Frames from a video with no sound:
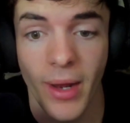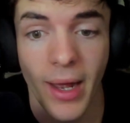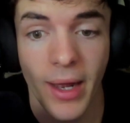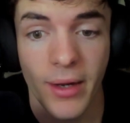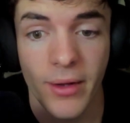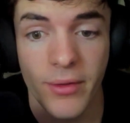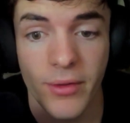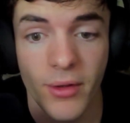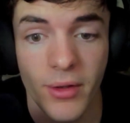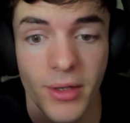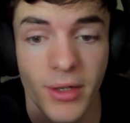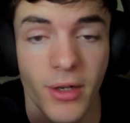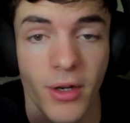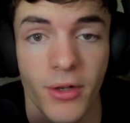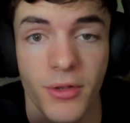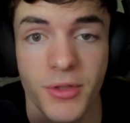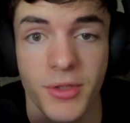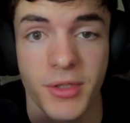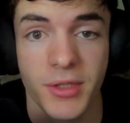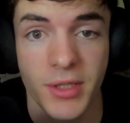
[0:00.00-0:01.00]
hackathon in
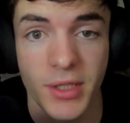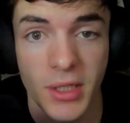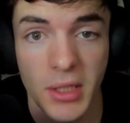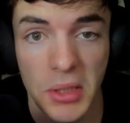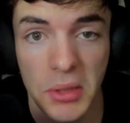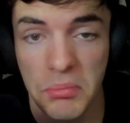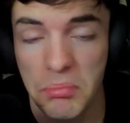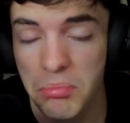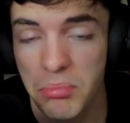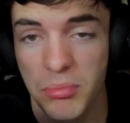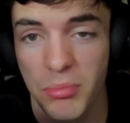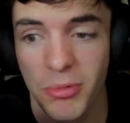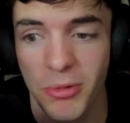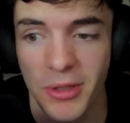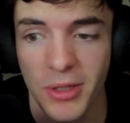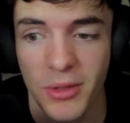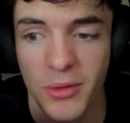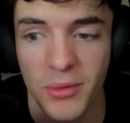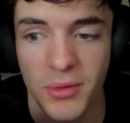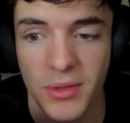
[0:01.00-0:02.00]
Argentina.
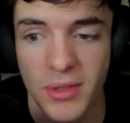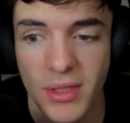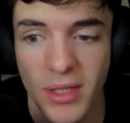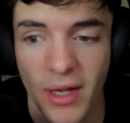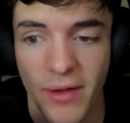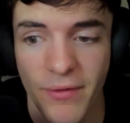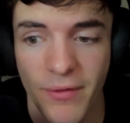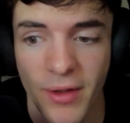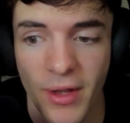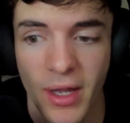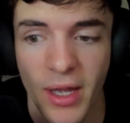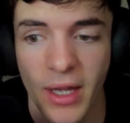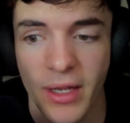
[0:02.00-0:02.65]
Pretty cool stuff.